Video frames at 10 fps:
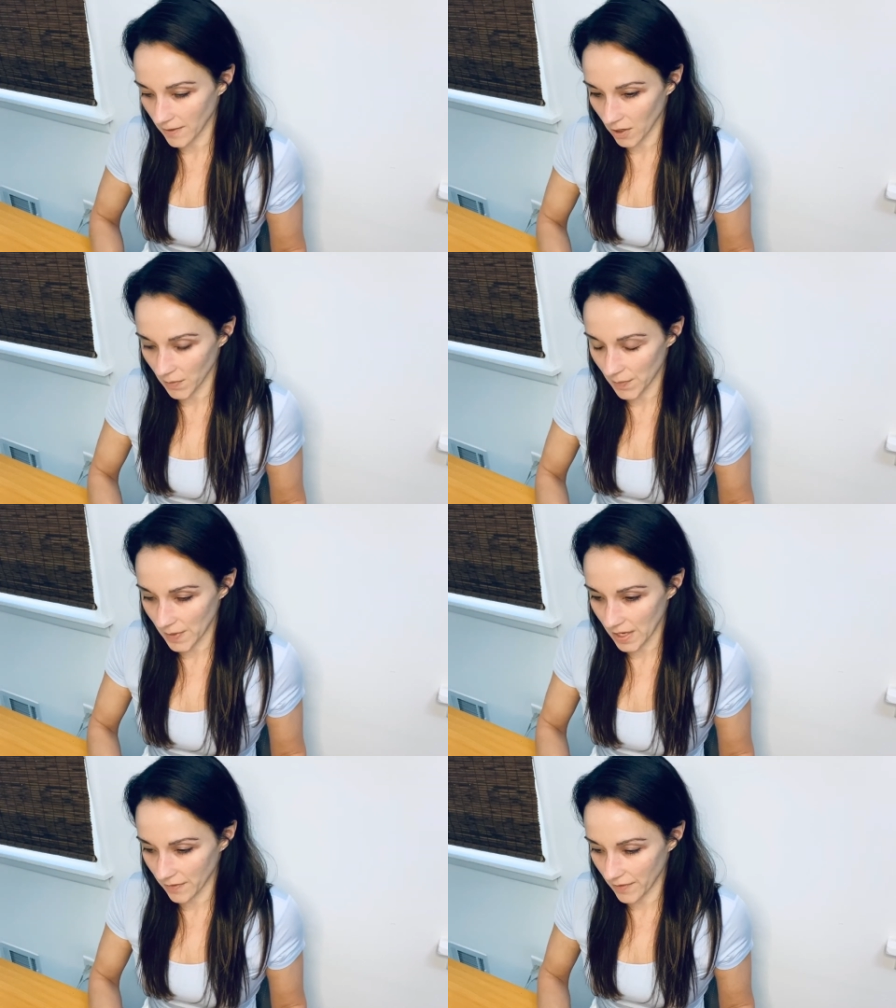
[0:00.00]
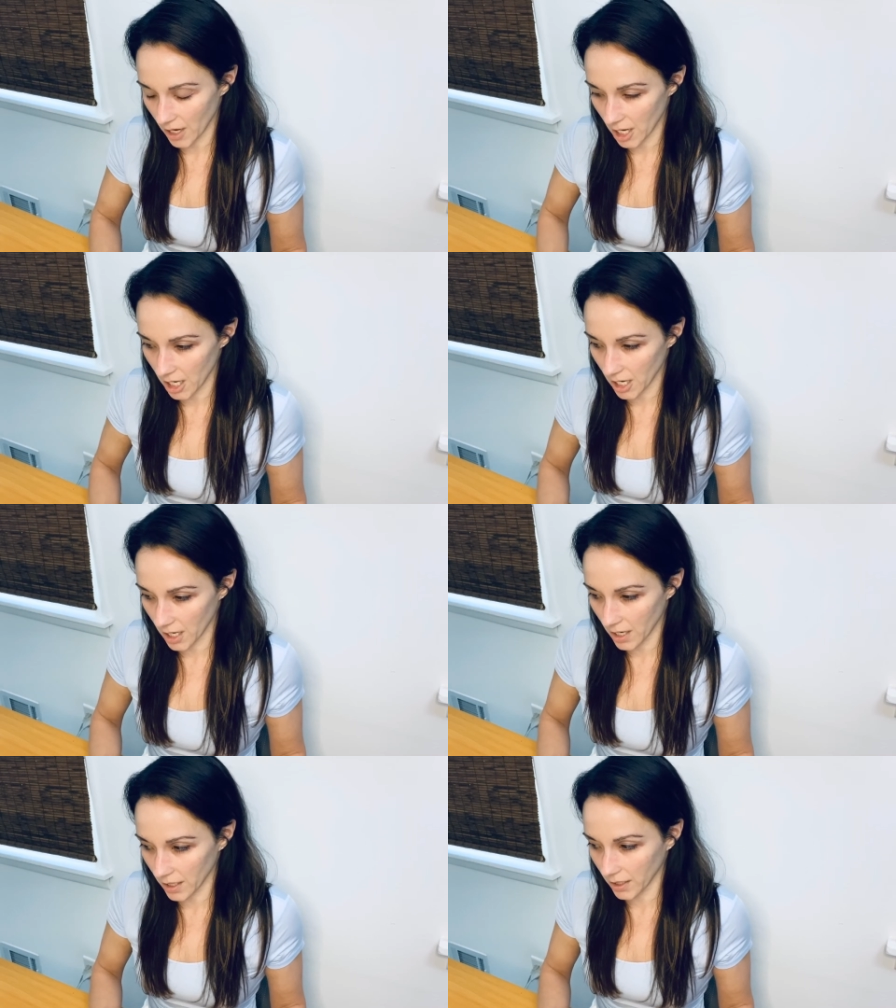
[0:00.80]
They're being very
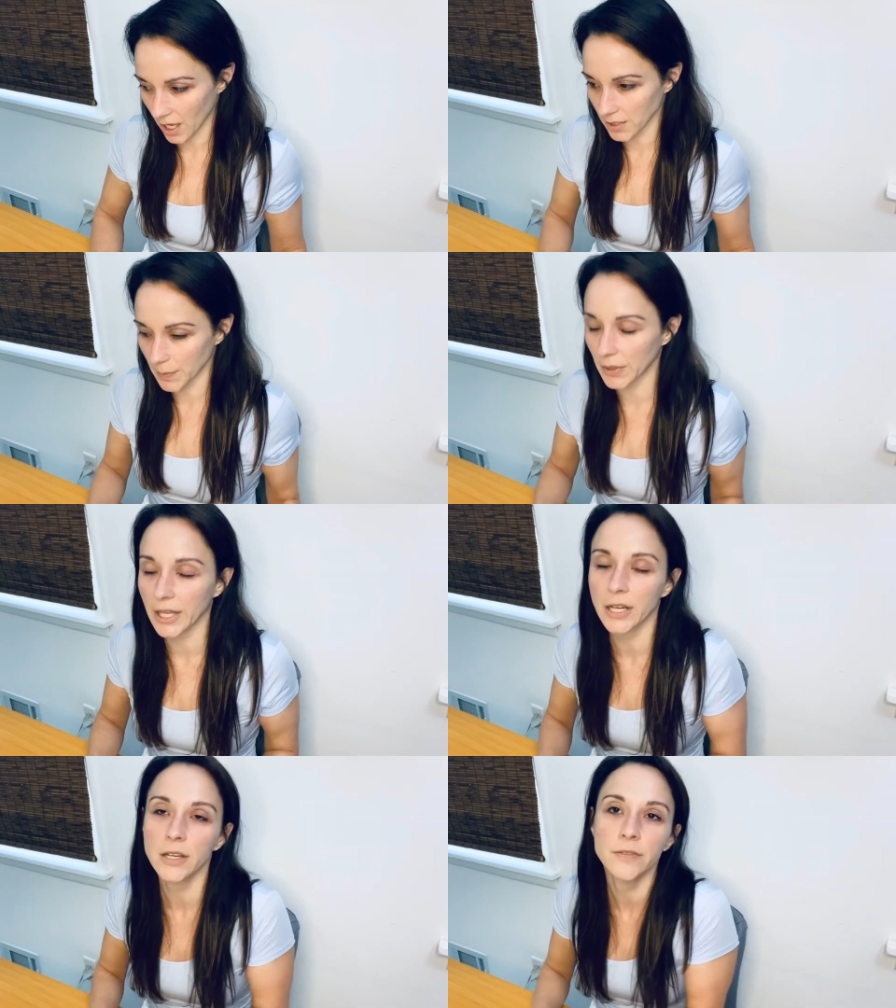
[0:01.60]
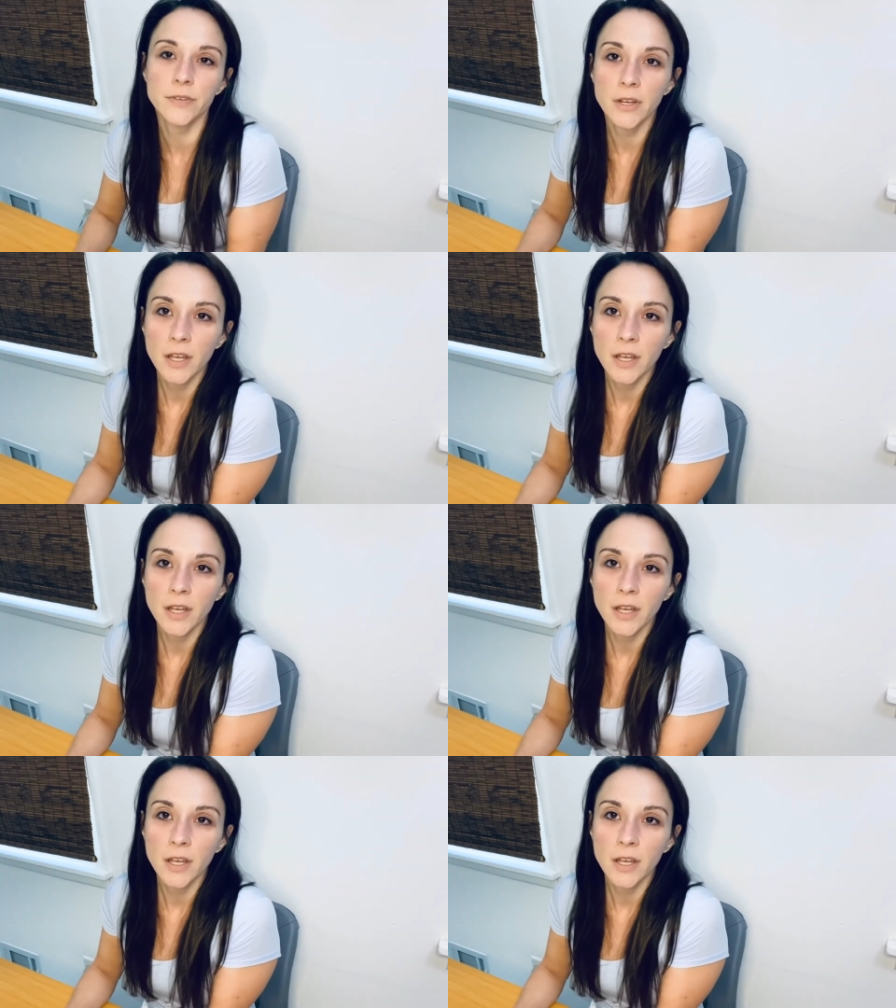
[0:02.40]
contemplative,